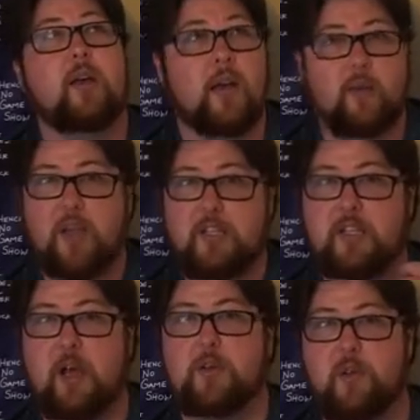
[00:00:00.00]
And as he
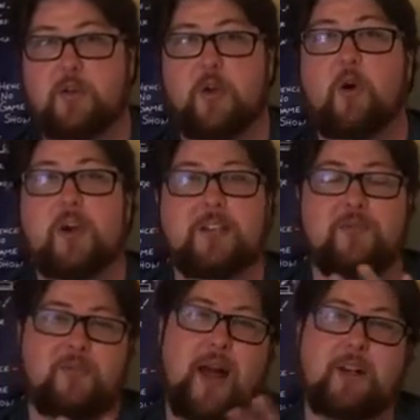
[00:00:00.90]
tells those stories, it
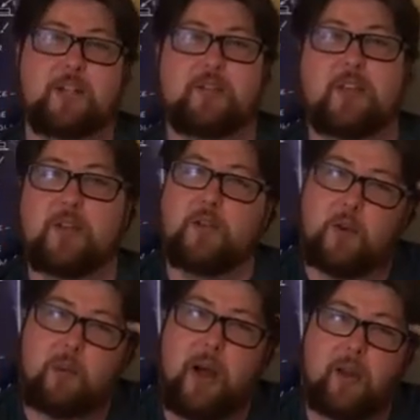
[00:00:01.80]
flashes, like,
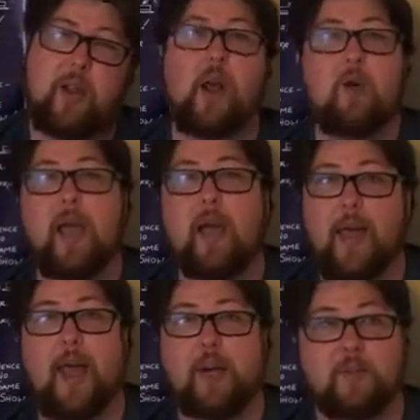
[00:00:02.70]
your mind, you're like, oh
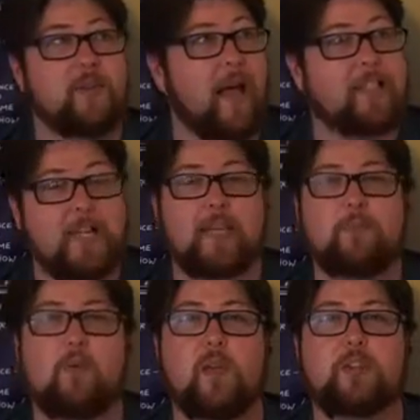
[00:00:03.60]
yeah, that's in the
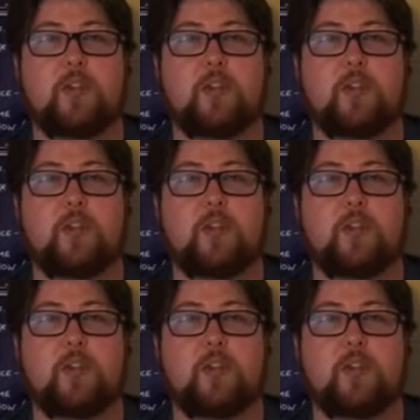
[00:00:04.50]
movie.